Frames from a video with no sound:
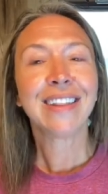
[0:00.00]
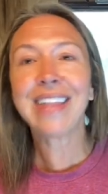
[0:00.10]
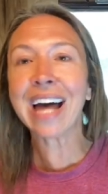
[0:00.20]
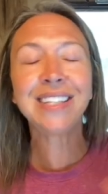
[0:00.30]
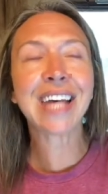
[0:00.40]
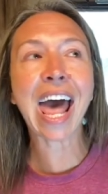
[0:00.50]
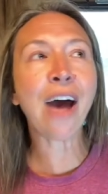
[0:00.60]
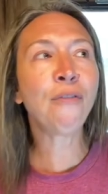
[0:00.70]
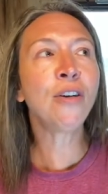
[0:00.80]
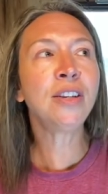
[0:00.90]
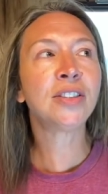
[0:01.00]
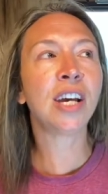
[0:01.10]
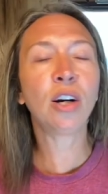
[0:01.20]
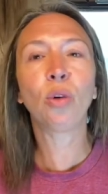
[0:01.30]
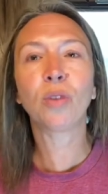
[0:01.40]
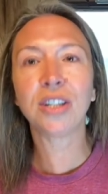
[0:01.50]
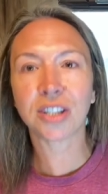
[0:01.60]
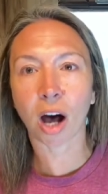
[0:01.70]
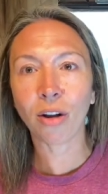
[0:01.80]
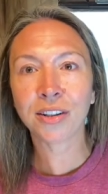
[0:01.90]
That's every single
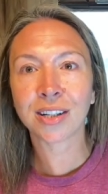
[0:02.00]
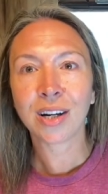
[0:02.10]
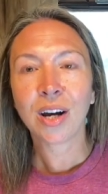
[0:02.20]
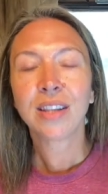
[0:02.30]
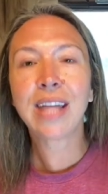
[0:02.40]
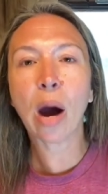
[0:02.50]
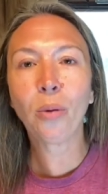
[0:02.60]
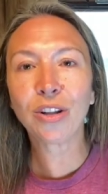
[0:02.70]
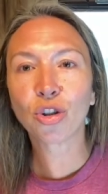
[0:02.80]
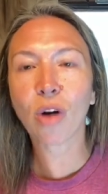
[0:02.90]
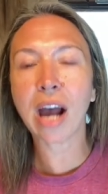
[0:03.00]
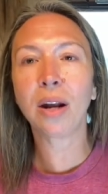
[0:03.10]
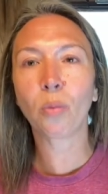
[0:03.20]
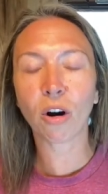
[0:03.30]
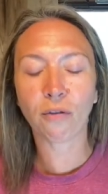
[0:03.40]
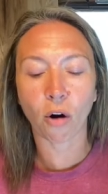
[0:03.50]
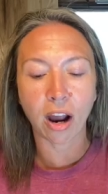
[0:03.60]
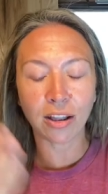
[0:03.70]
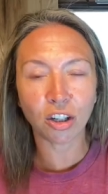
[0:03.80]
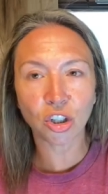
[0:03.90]
result that we try and work for.
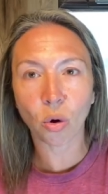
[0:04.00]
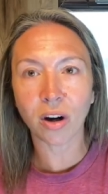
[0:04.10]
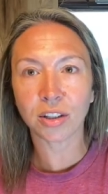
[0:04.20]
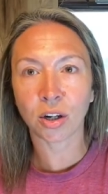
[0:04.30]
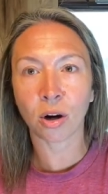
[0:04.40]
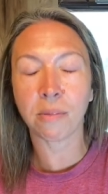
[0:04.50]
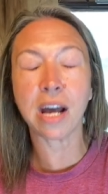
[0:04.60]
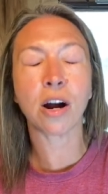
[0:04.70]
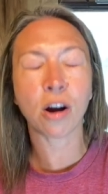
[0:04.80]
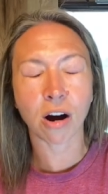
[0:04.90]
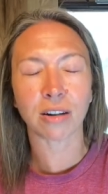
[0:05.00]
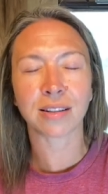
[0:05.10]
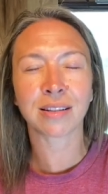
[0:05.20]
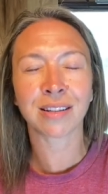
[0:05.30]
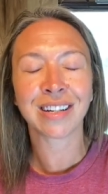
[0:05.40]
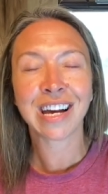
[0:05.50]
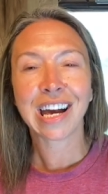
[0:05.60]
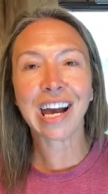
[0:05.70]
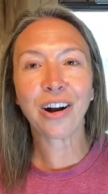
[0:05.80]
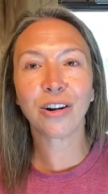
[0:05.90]
In the short term, it hurts.
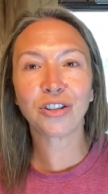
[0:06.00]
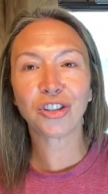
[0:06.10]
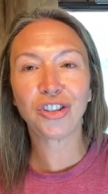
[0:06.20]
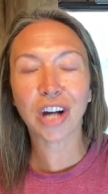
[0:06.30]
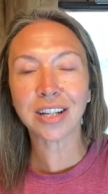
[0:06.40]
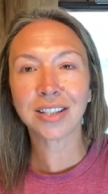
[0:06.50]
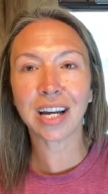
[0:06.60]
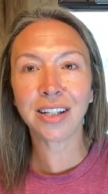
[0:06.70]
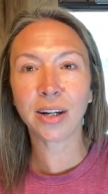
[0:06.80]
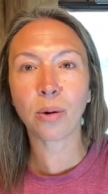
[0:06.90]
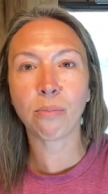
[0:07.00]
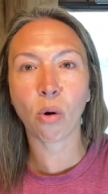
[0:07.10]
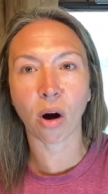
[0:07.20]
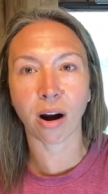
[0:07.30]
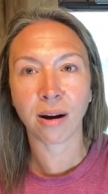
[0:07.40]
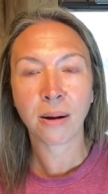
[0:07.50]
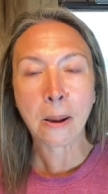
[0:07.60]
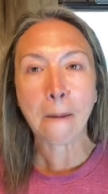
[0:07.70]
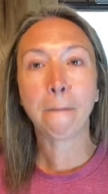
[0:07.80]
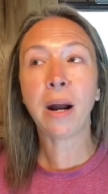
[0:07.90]
It hurts just a little more.
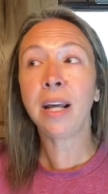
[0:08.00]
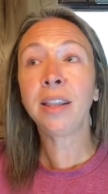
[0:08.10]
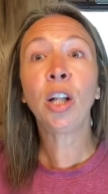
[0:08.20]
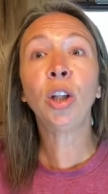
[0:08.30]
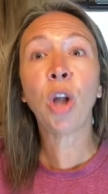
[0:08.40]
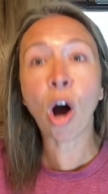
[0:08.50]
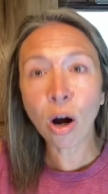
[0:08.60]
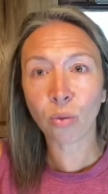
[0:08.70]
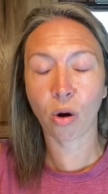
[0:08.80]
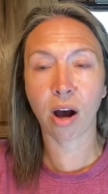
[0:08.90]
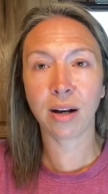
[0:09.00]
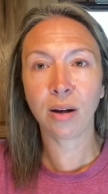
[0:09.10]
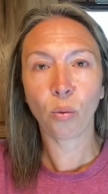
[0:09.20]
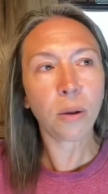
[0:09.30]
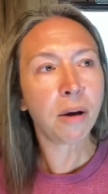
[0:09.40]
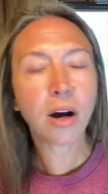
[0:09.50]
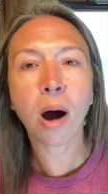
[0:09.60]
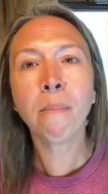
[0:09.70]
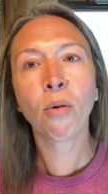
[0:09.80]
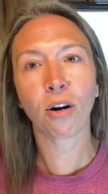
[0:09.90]
But in the long run, we
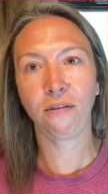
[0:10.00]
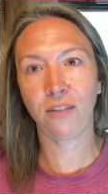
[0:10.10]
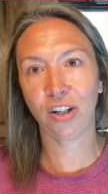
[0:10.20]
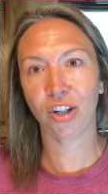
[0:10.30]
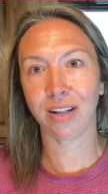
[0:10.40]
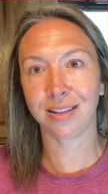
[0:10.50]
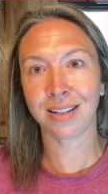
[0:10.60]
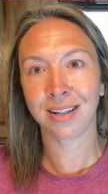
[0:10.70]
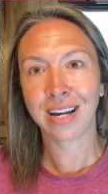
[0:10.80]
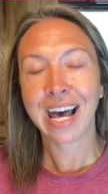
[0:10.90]
become more efficient.